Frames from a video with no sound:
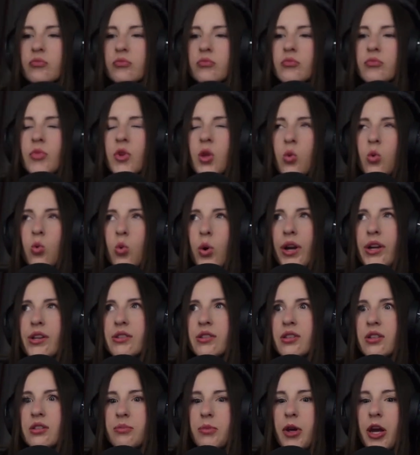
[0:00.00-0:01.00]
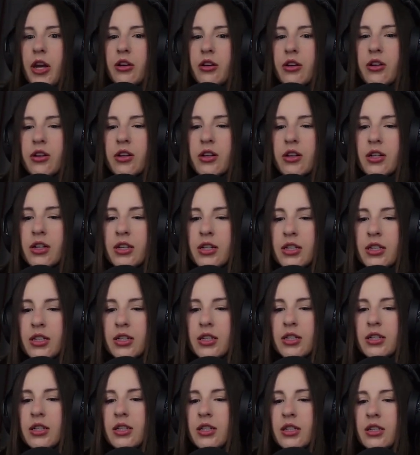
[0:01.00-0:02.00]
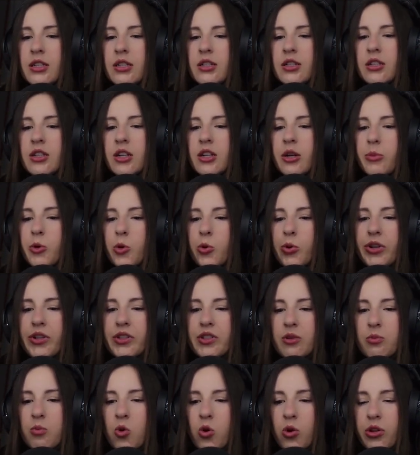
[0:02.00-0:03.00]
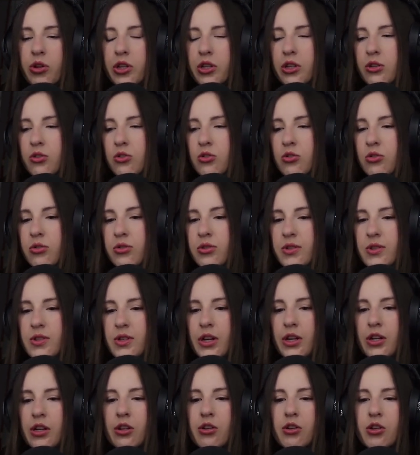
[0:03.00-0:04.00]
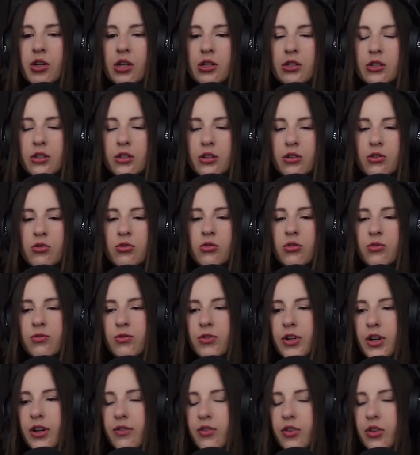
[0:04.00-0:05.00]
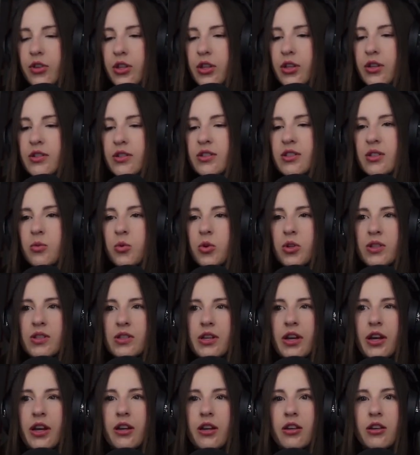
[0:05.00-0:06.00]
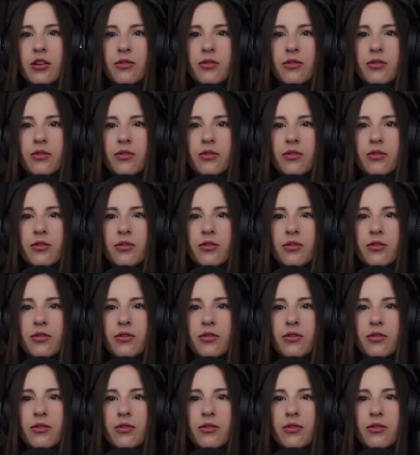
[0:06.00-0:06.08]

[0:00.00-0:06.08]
why does this matter? Number one, it's a poorly controlled study. You need to control for everything in someone's diet if you're